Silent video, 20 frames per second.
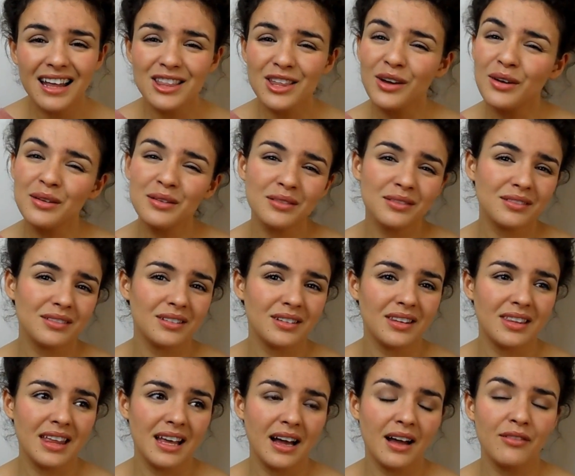and I don't
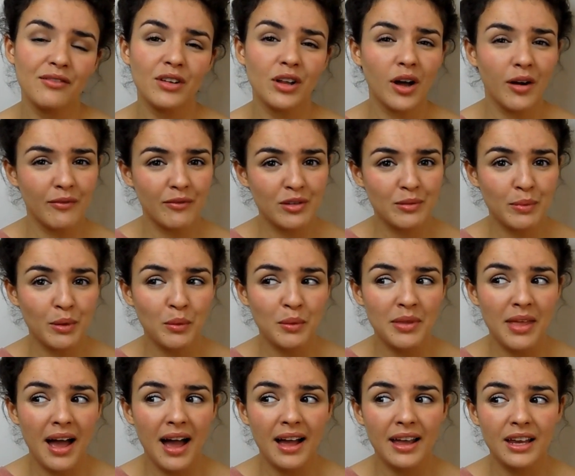think I feel comfortable
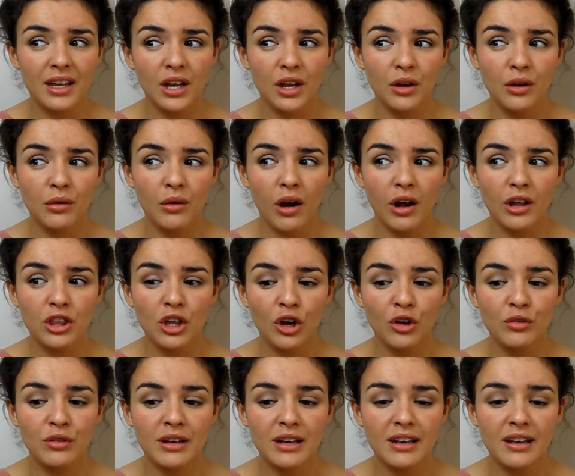with that you know I
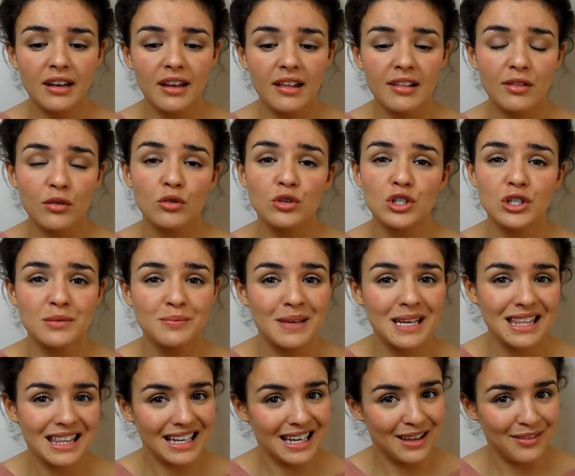don't it's not just
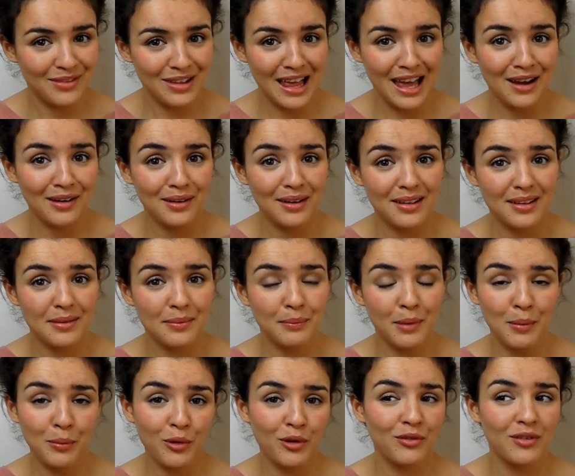me that lives here, it's
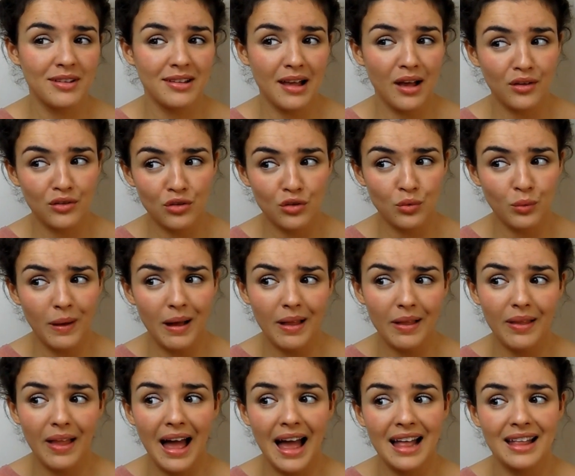my boyfriend's house as
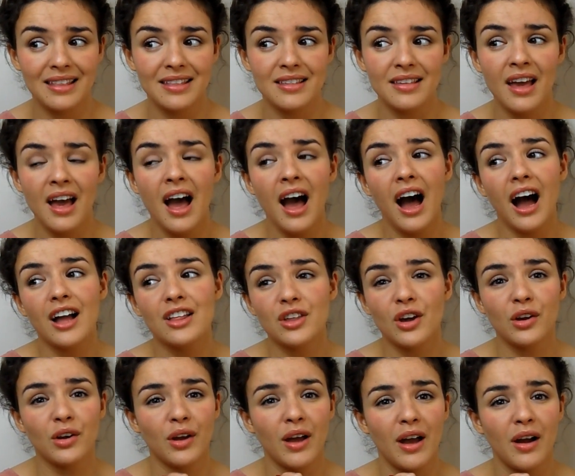well, and I
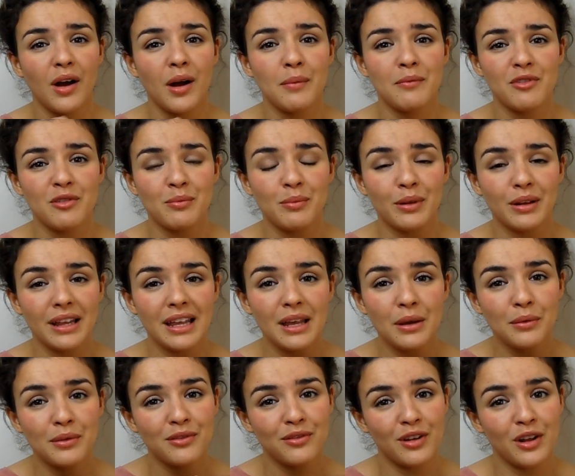don't know how comfortable
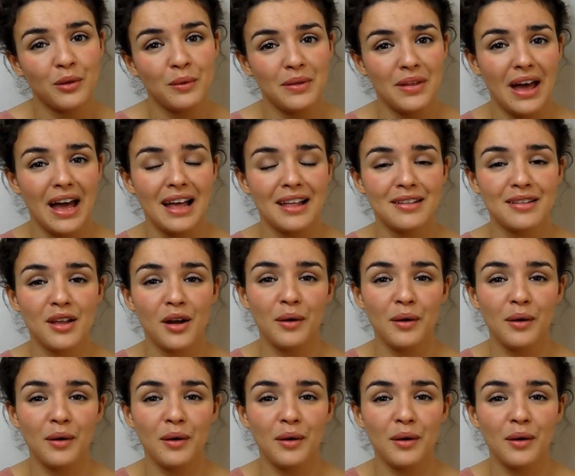he would feel with that.